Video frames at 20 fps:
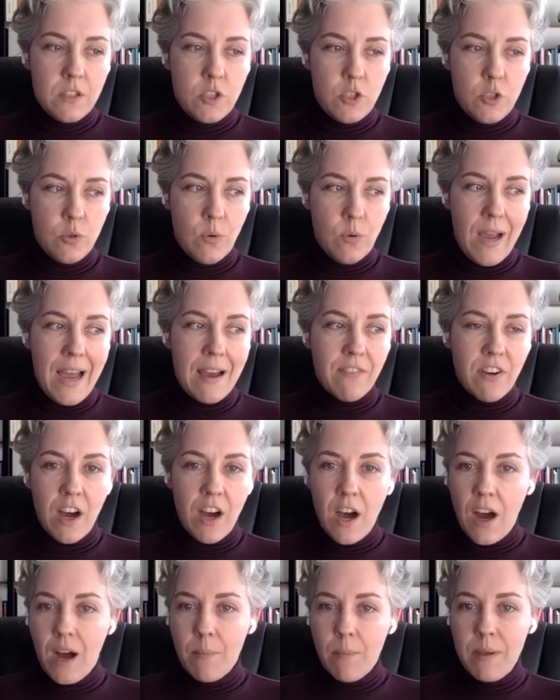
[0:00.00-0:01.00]
to have a
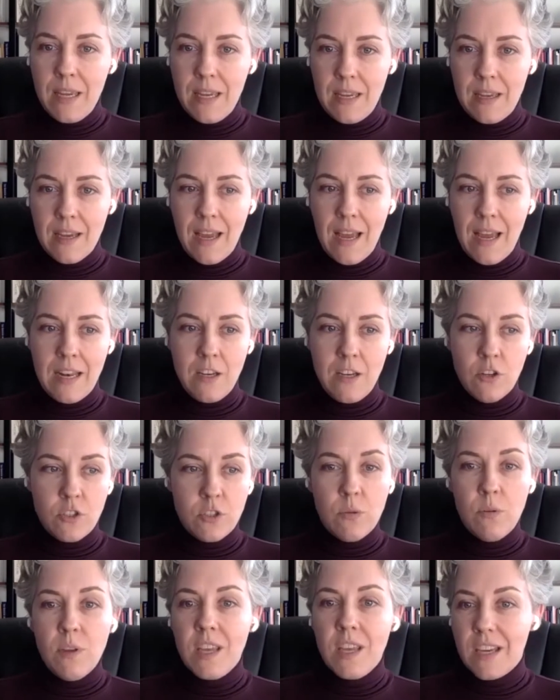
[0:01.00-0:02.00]
hobby and you're
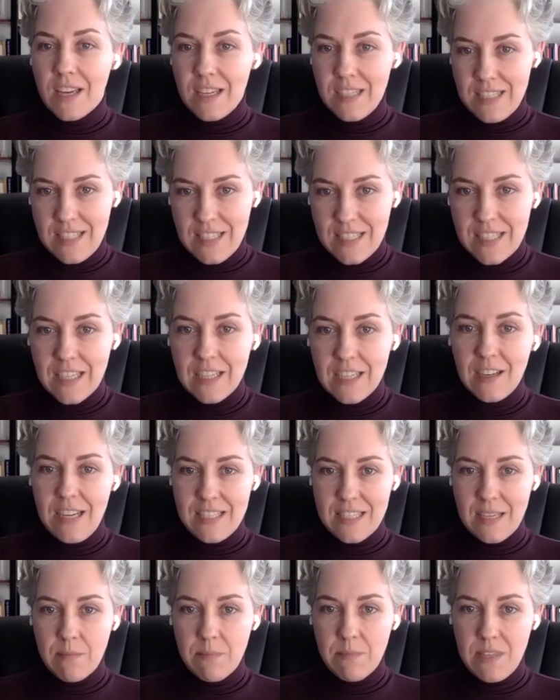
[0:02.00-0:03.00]
doing it consistently,
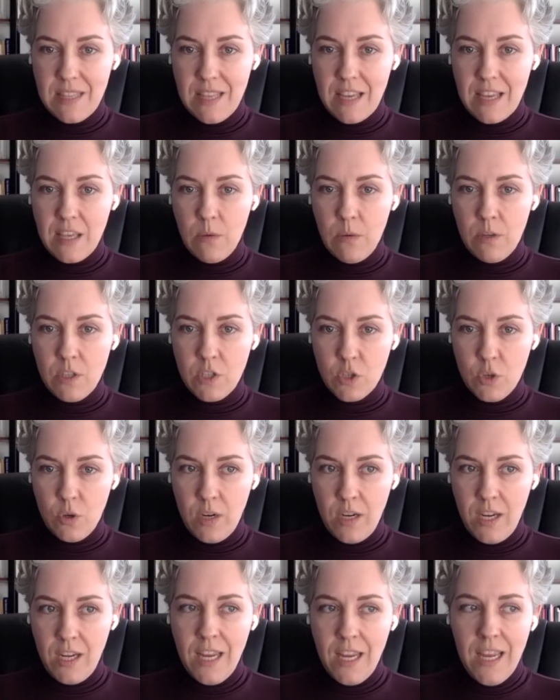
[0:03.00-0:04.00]
something that you
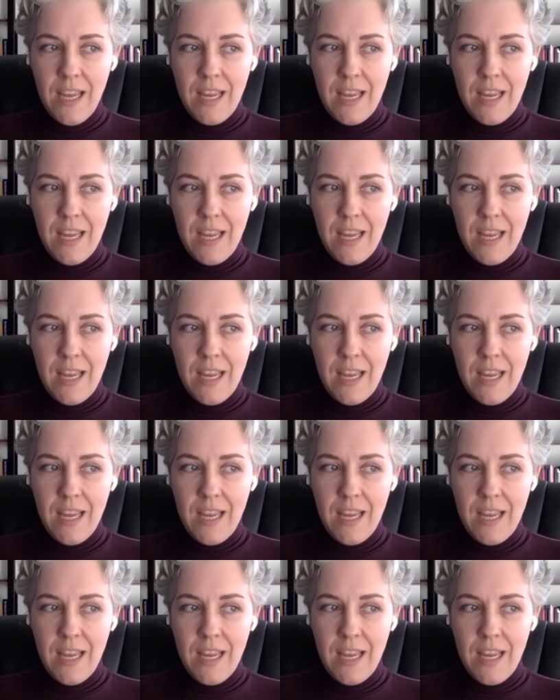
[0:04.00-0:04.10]
enjoy,